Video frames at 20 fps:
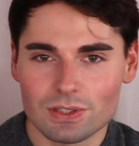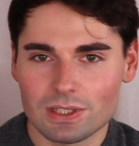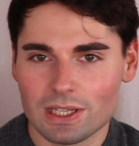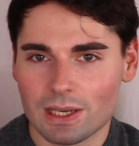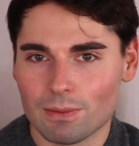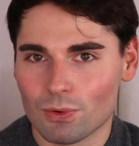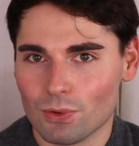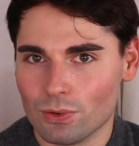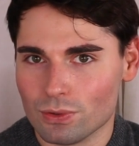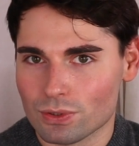
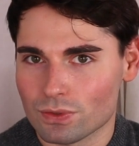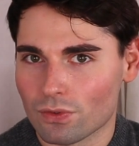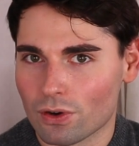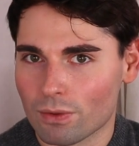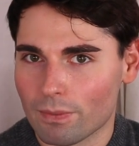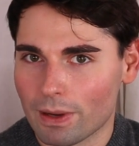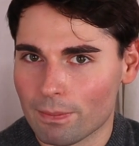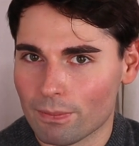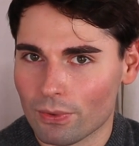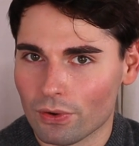same goes for
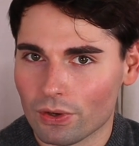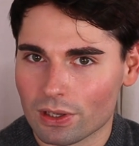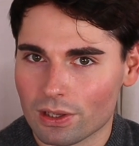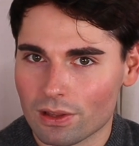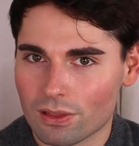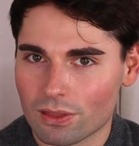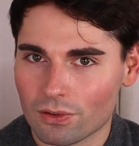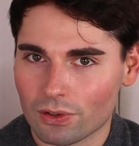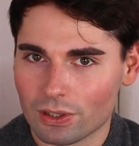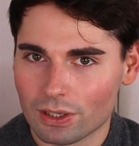my
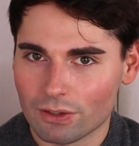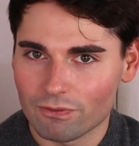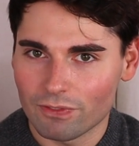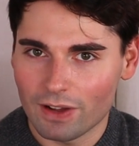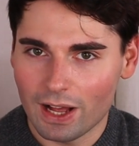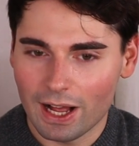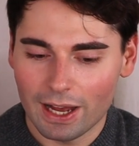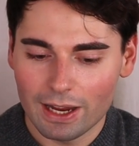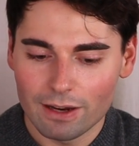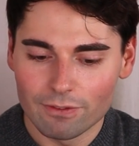Birkin
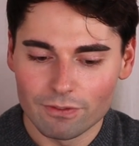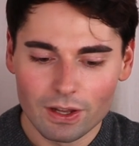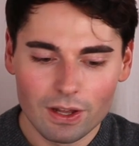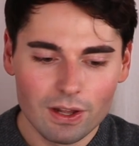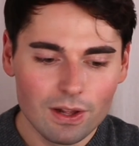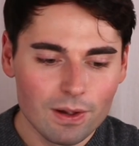35.